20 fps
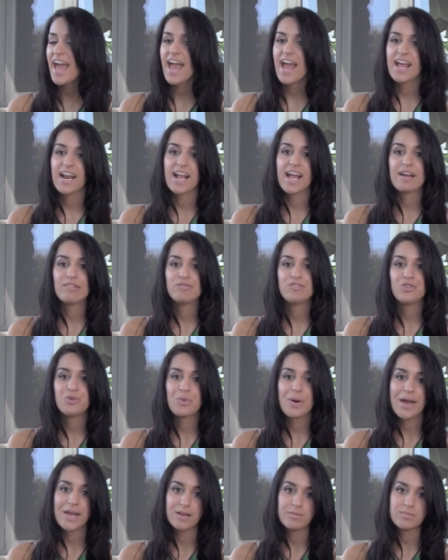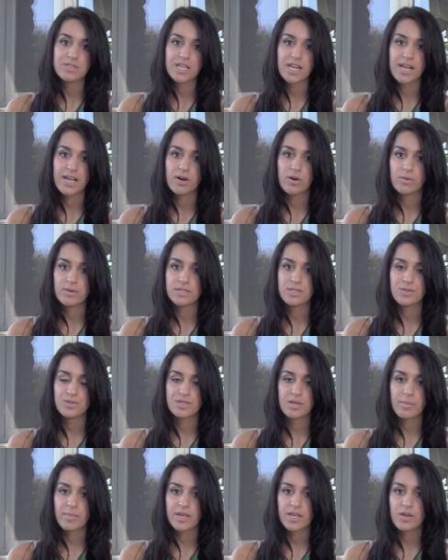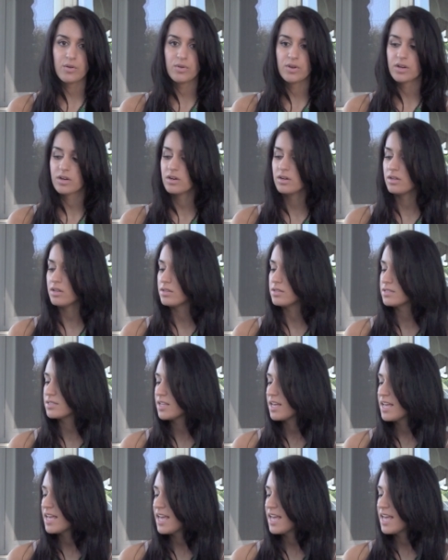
And I have two items that I always use on my cuticles.